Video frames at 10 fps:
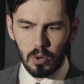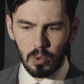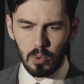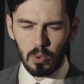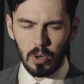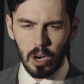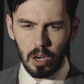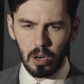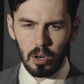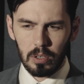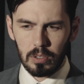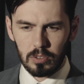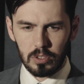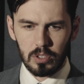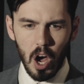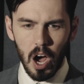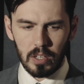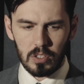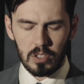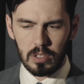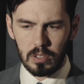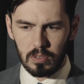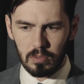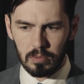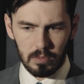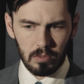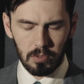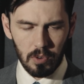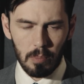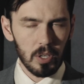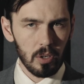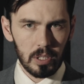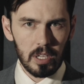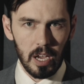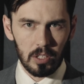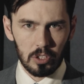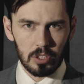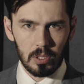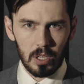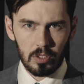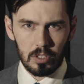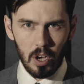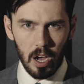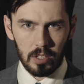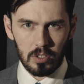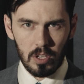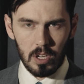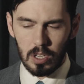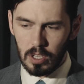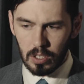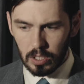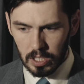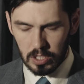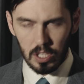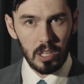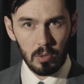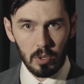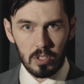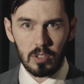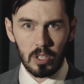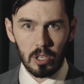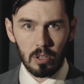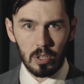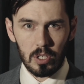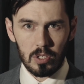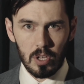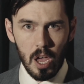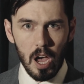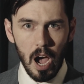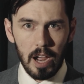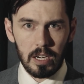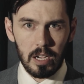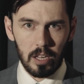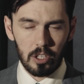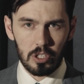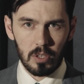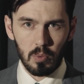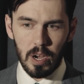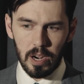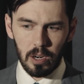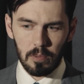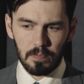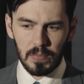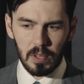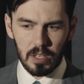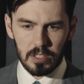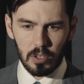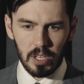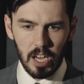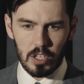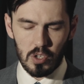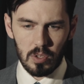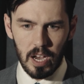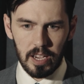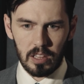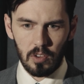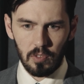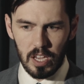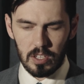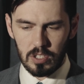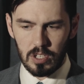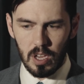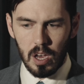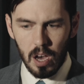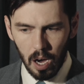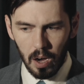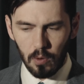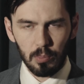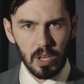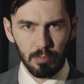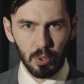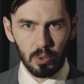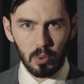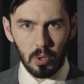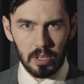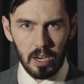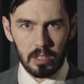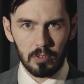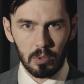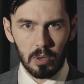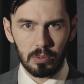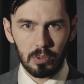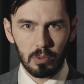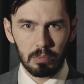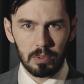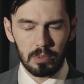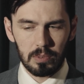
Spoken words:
who are taught from an early age and taught continuously this ideology where it is okay to lie in the face of people who are not of your own group?